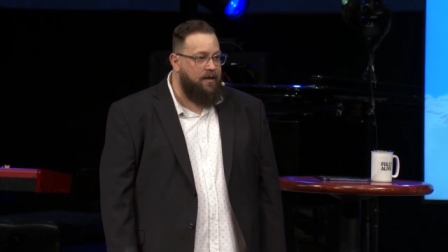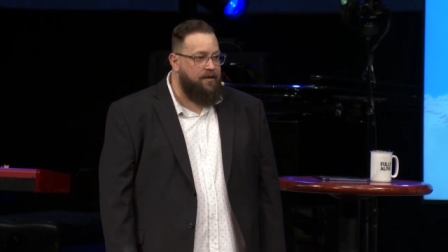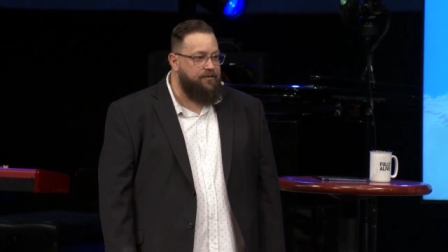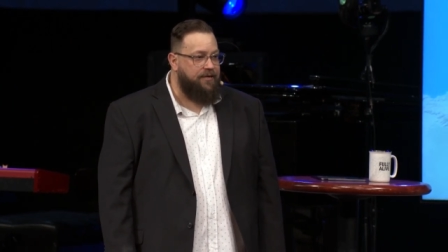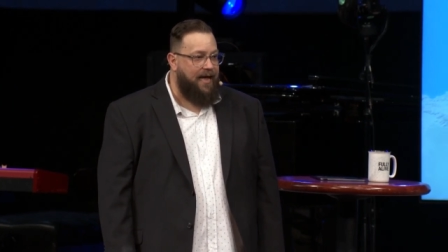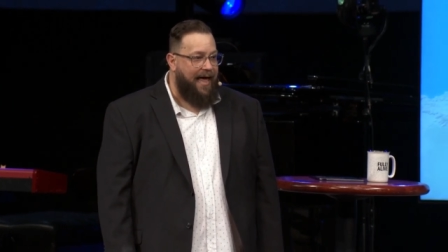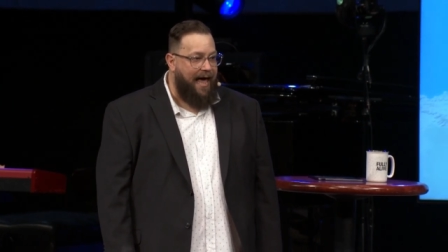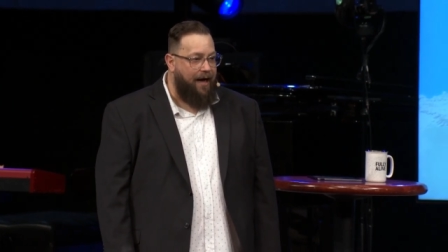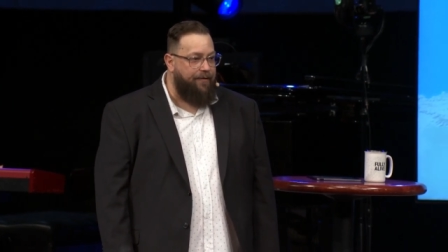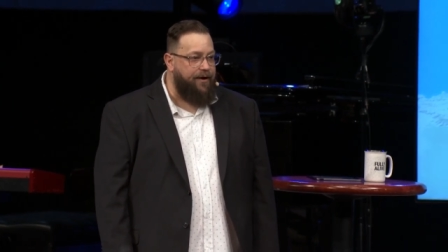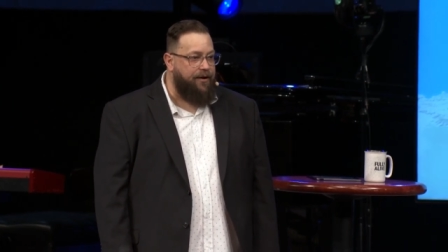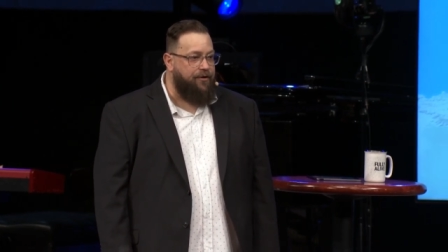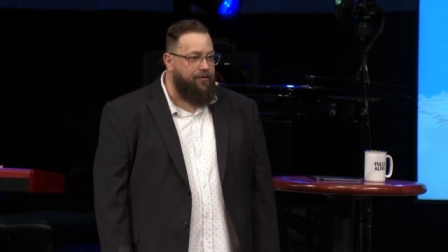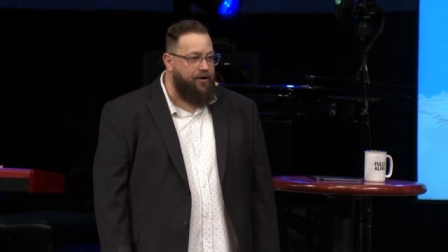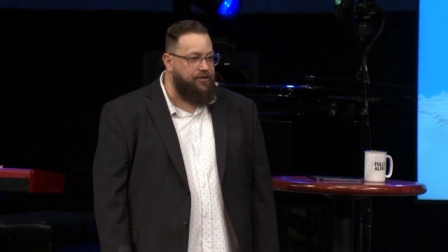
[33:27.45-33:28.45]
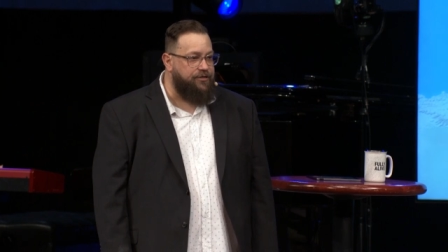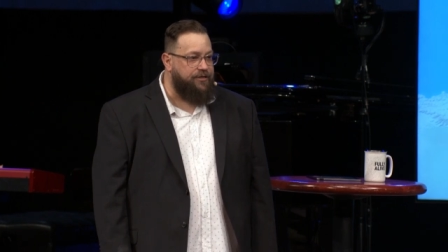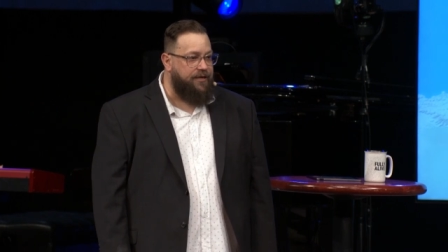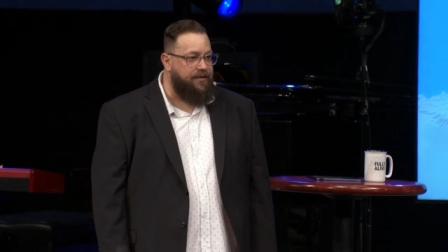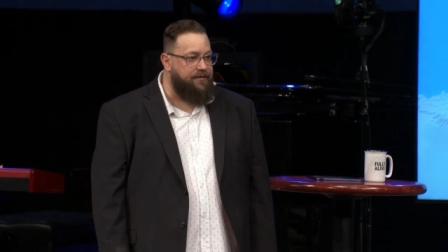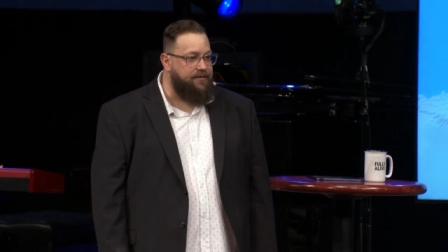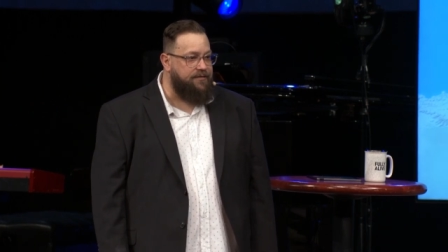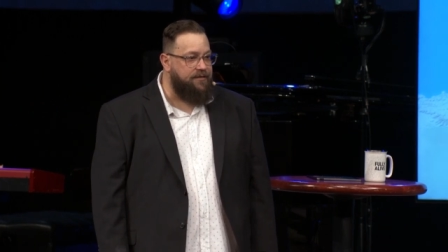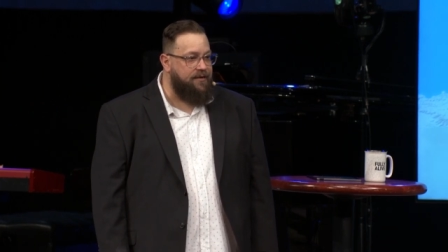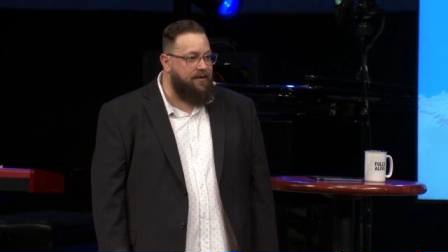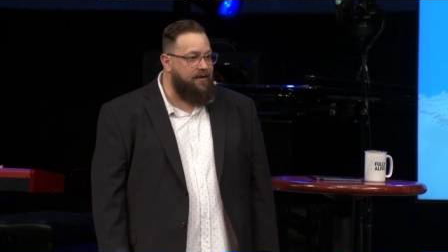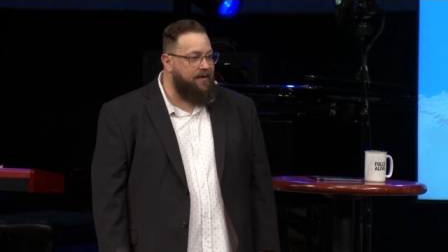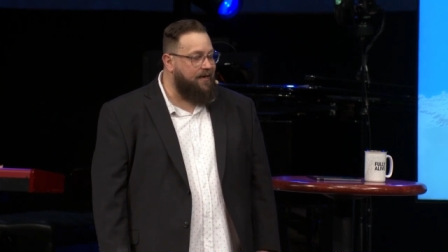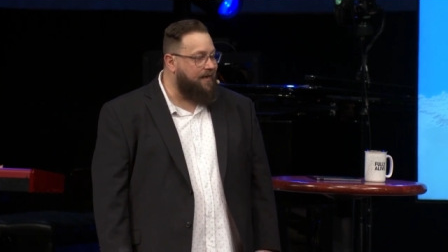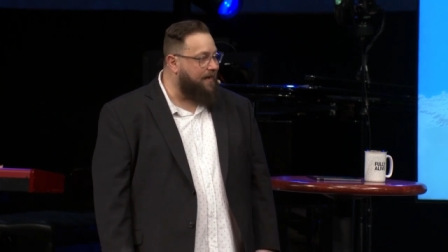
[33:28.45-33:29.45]
So, how did Christians
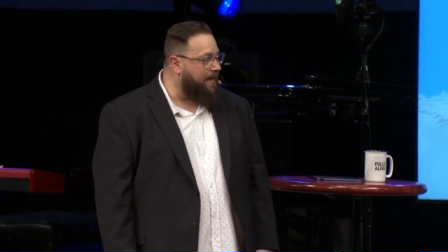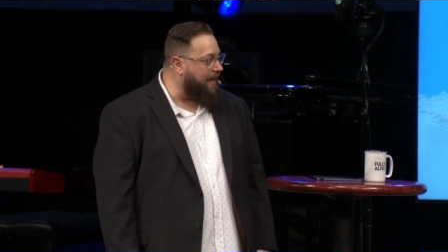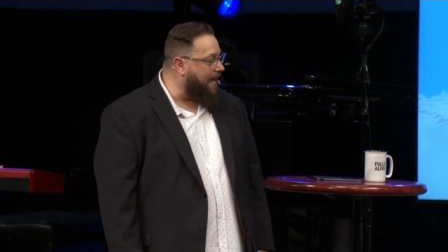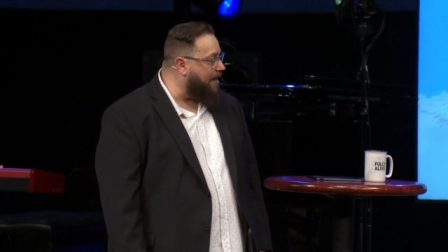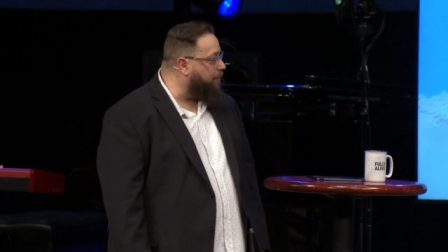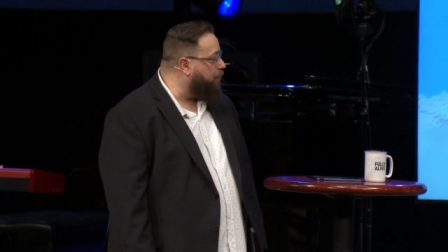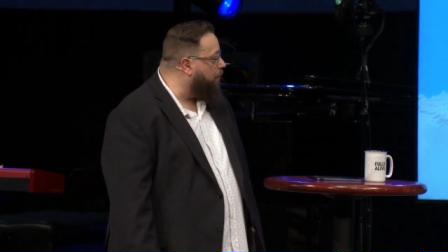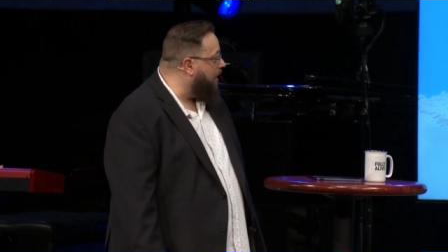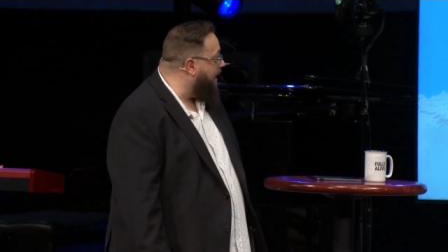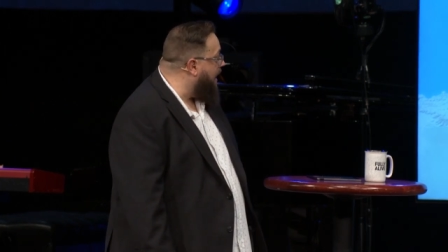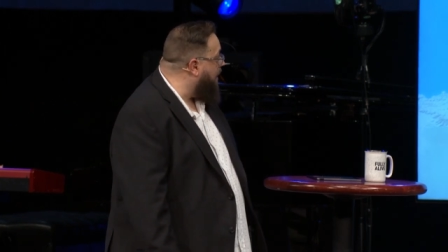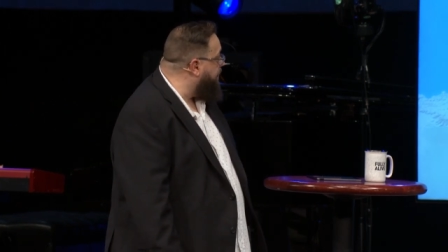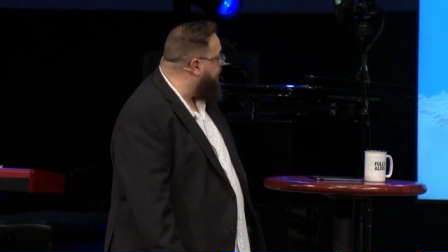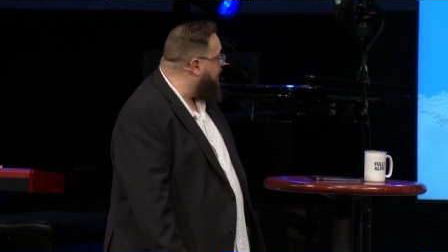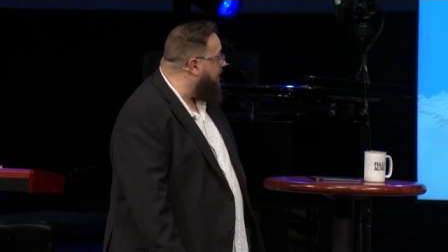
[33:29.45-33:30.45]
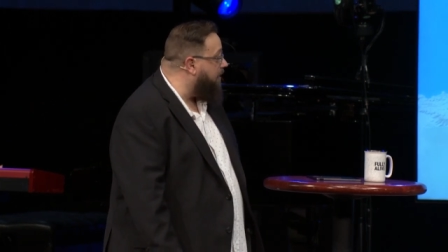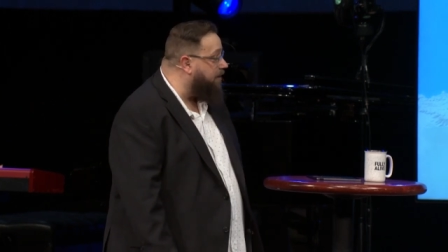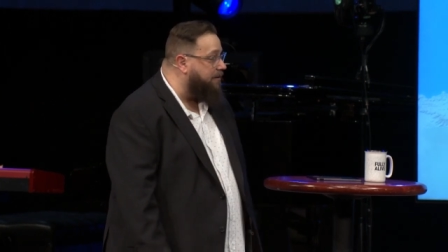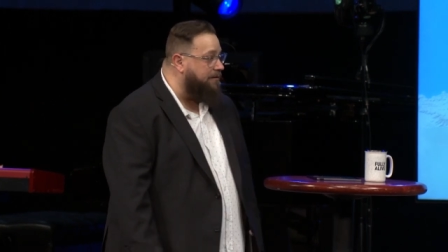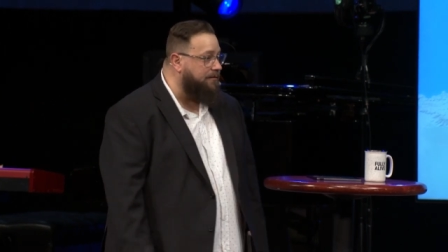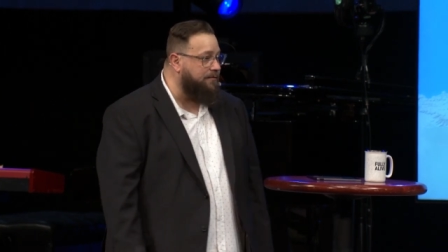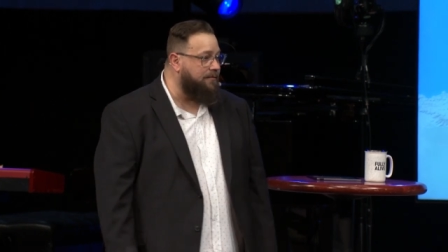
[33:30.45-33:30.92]
get way out there?